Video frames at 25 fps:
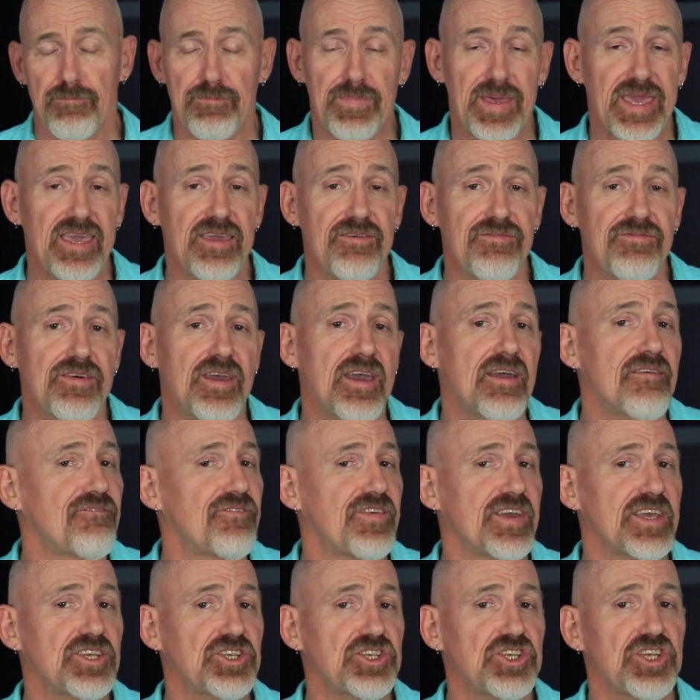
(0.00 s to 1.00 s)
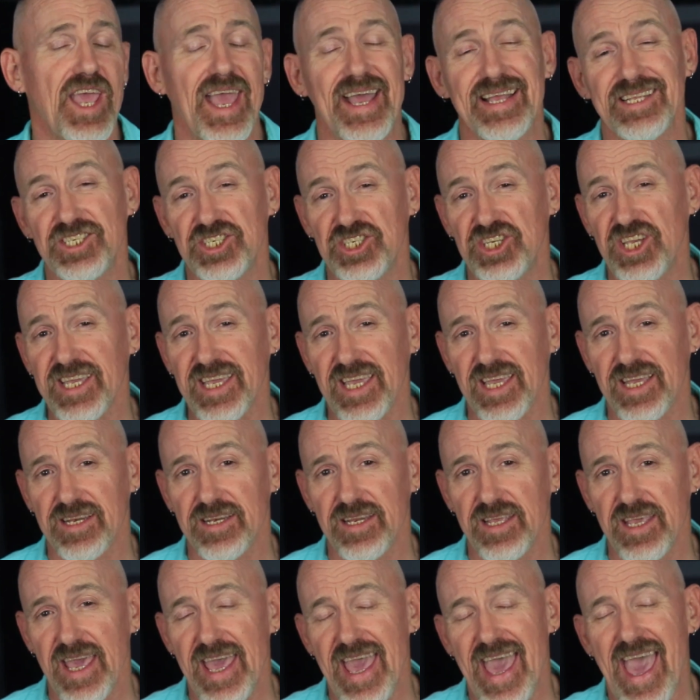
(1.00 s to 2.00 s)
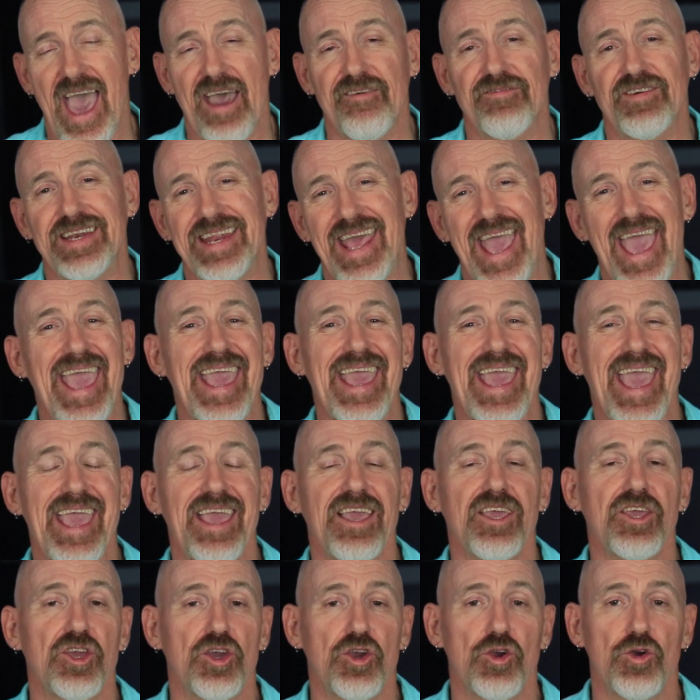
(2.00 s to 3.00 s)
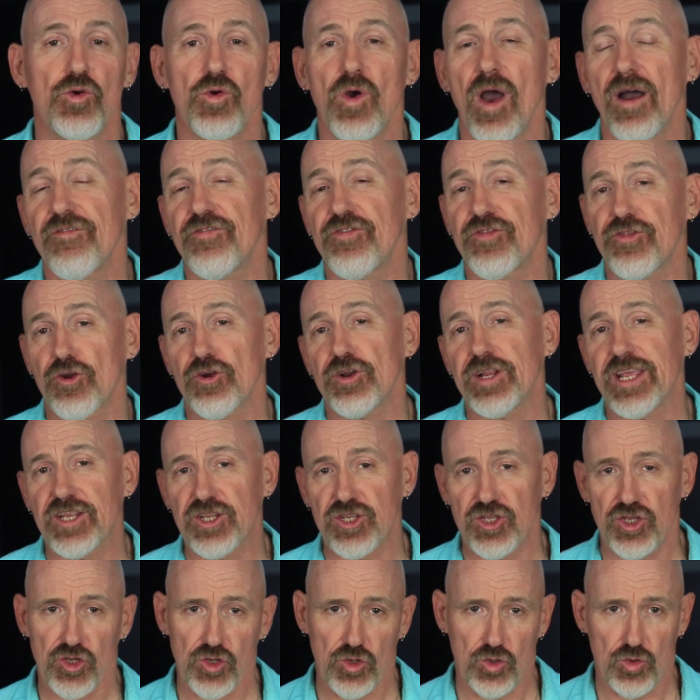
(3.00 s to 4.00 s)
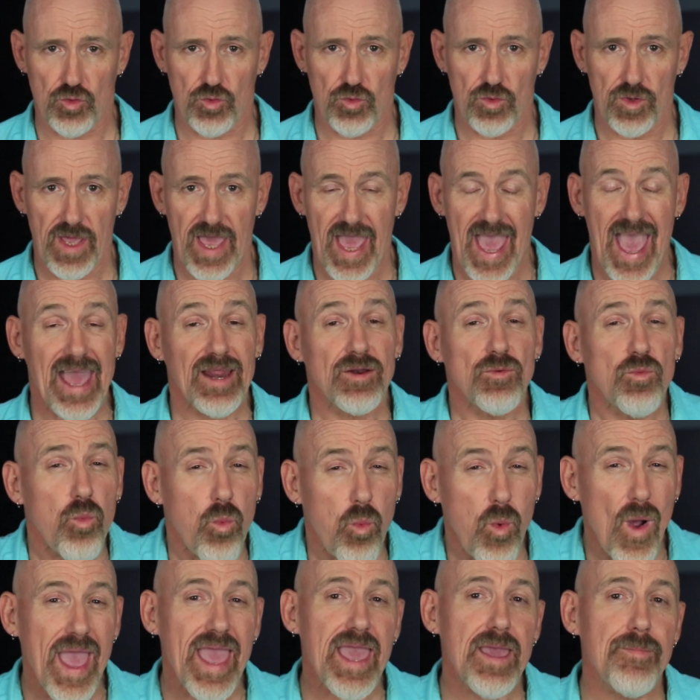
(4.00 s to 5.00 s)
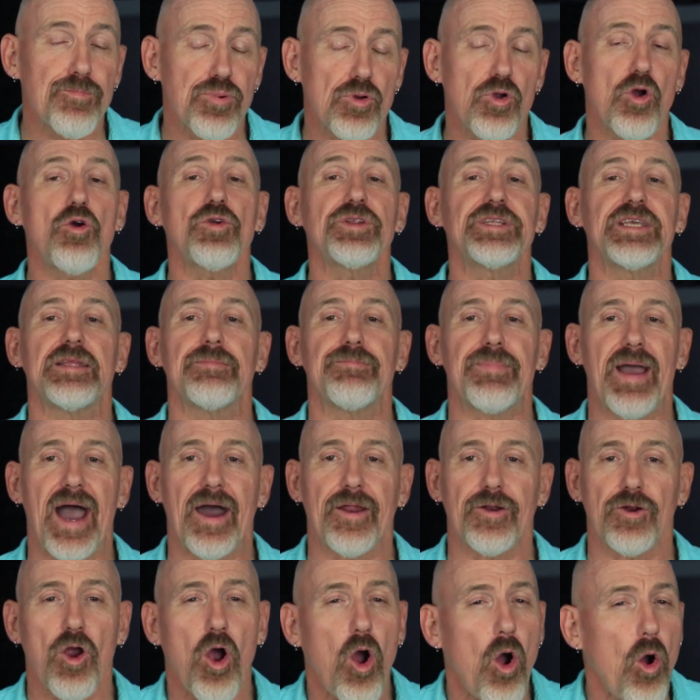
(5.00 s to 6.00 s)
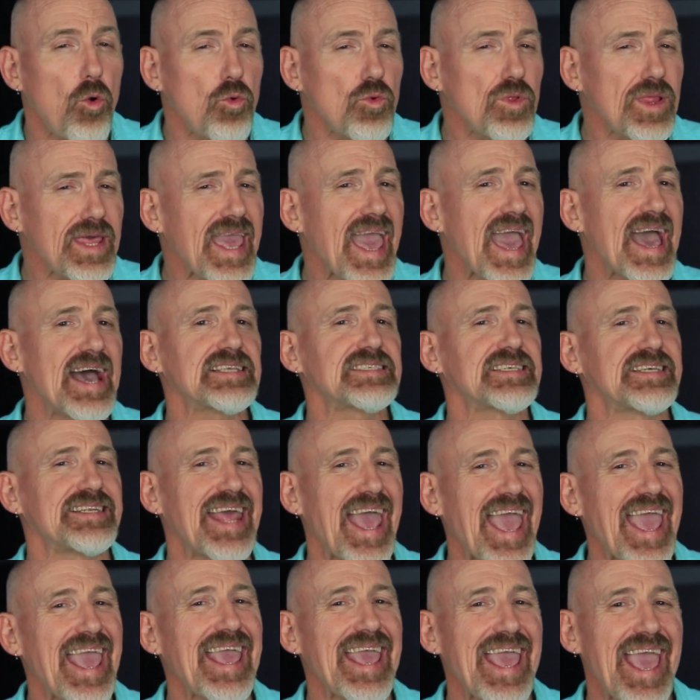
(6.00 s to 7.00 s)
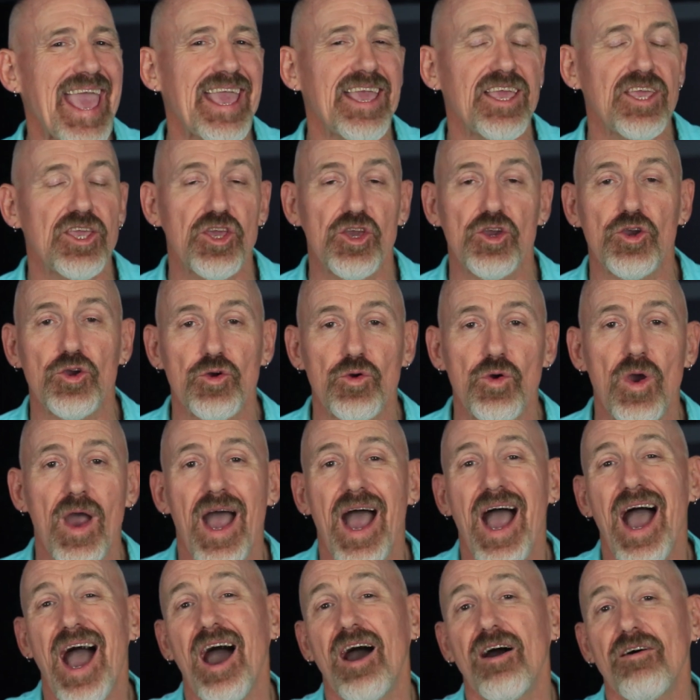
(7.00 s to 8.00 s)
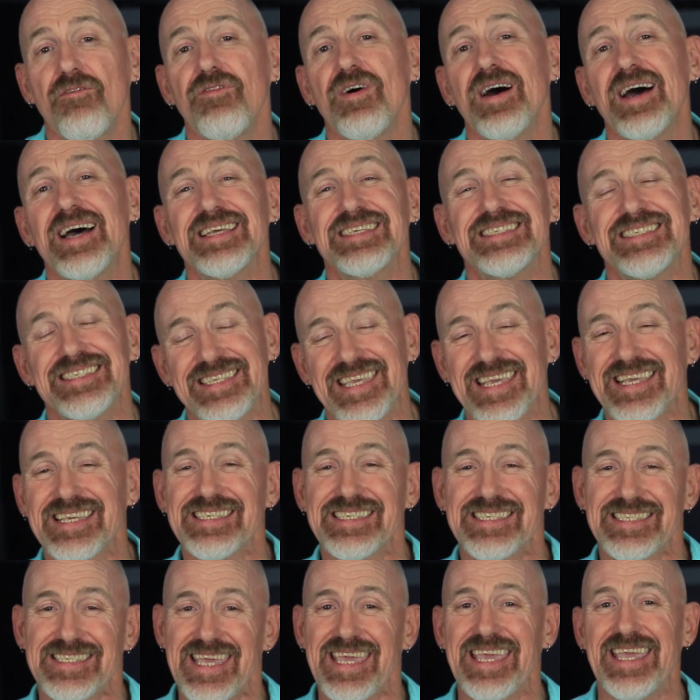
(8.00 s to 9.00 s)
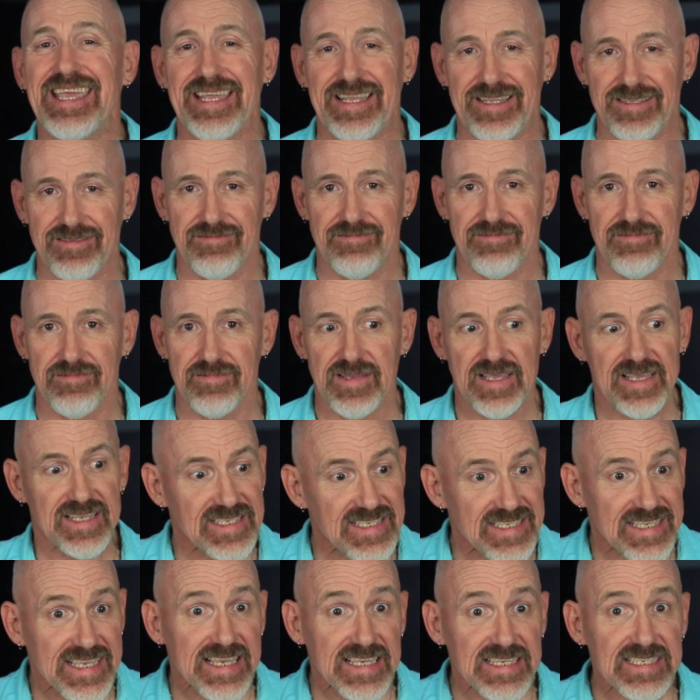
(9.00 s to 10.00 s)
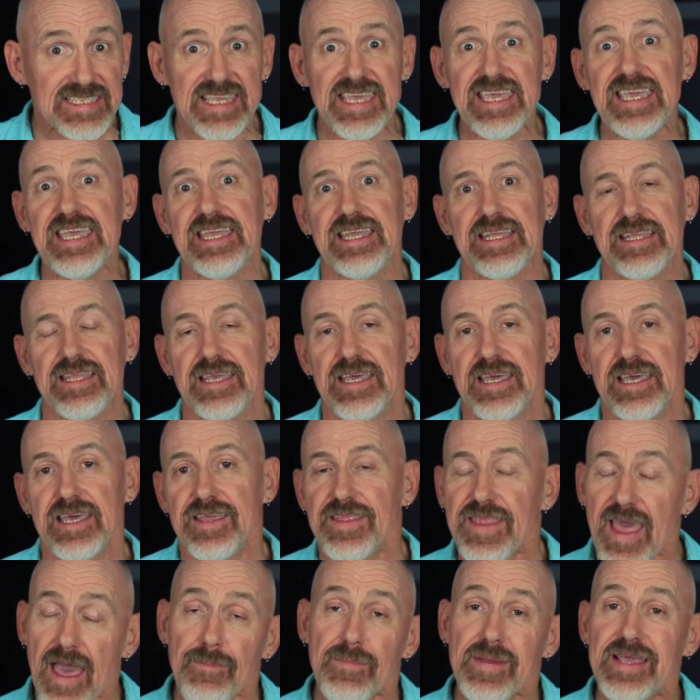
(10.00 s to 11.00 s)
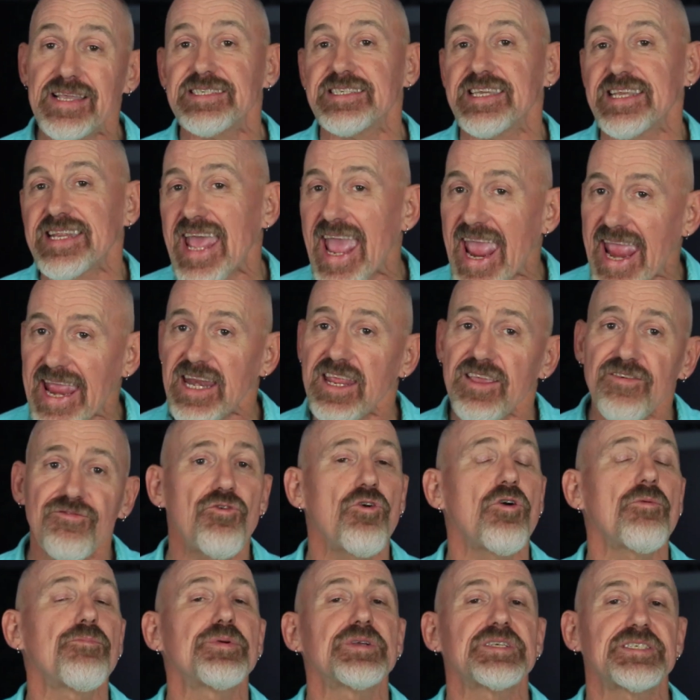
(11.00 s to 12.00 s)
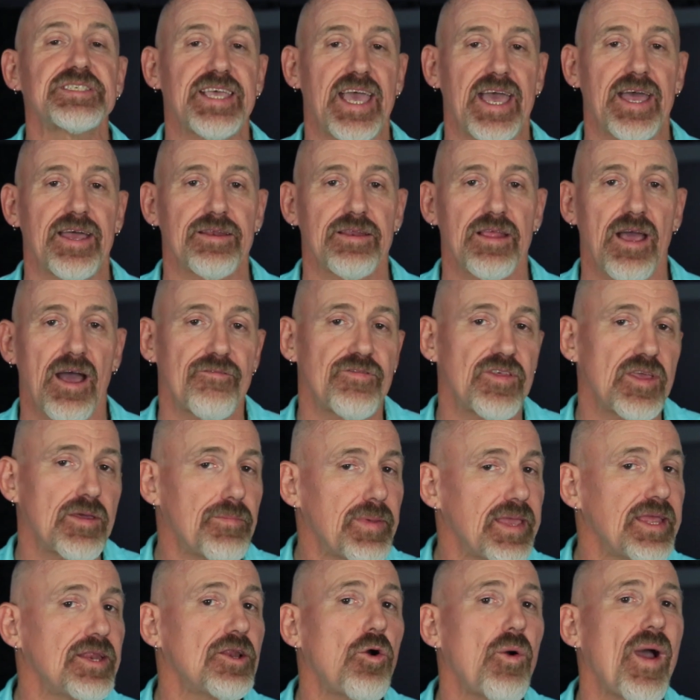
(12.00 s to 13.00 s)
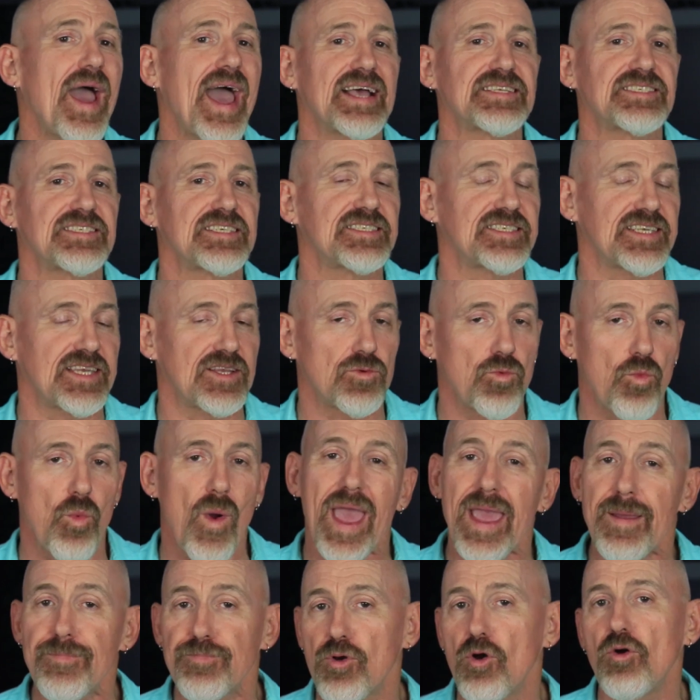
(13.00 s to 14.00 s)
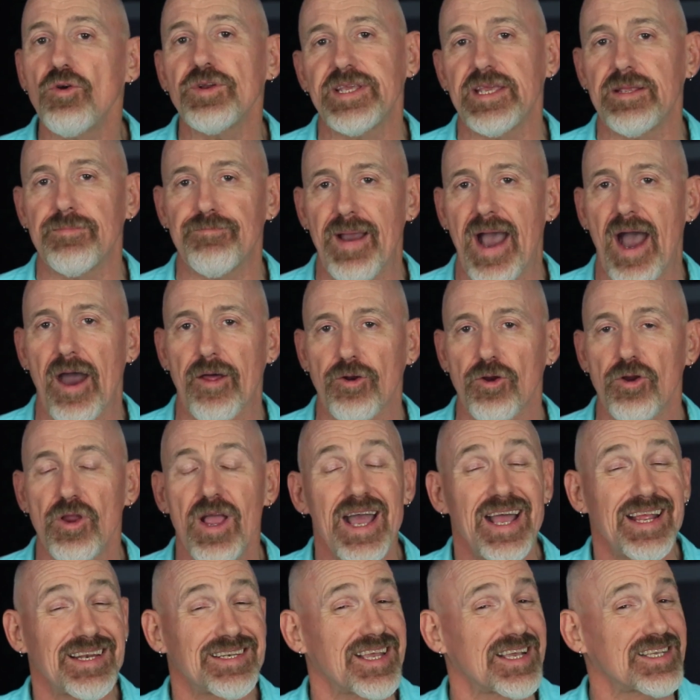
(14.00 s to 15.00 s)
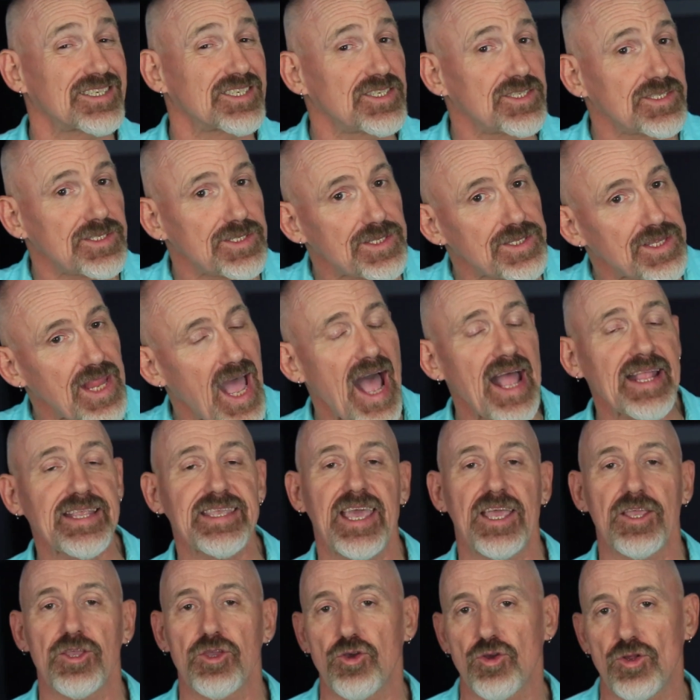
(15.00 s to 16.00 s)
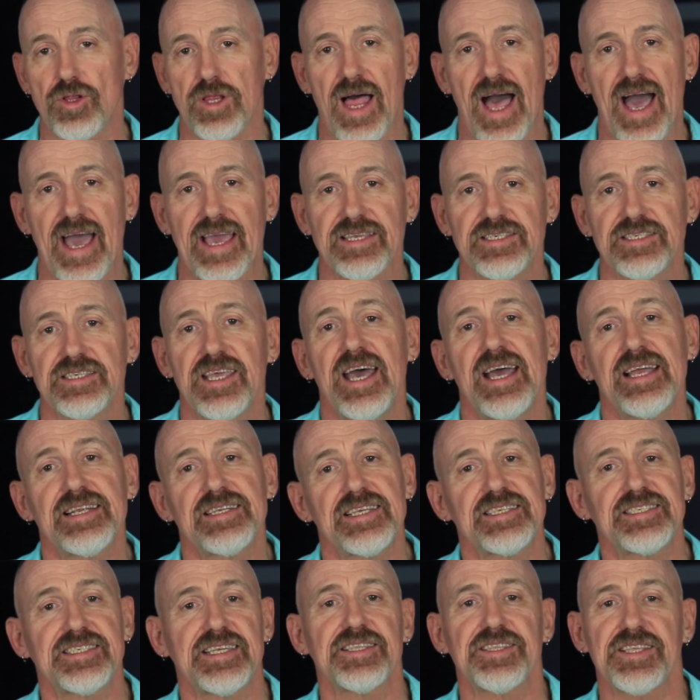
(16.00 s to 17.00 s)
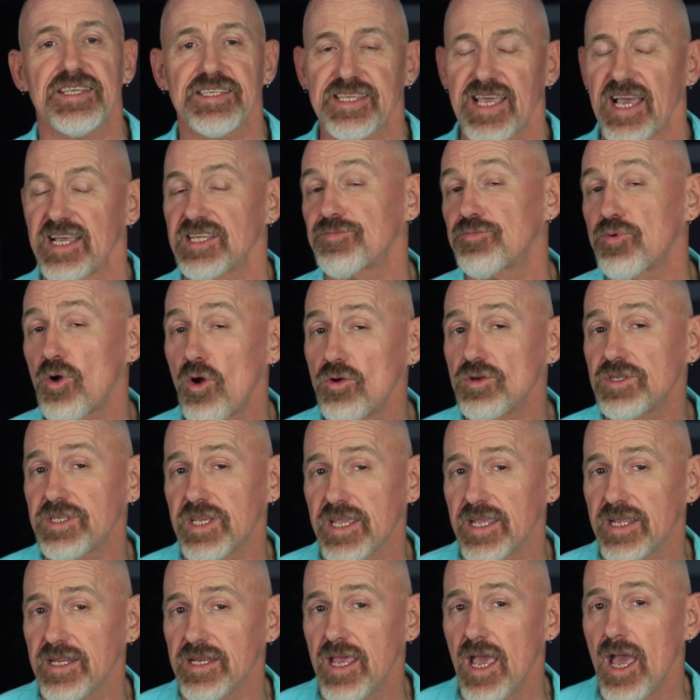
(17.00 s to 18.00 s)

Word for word: Beef, fish, and chicken have an A A U of thirty-two, and whey protein powder only has an A A U of sixteen. sixteen! That means that eighty-four percent of the amino acids in whey protein powder does not get utilized to synthesize protein,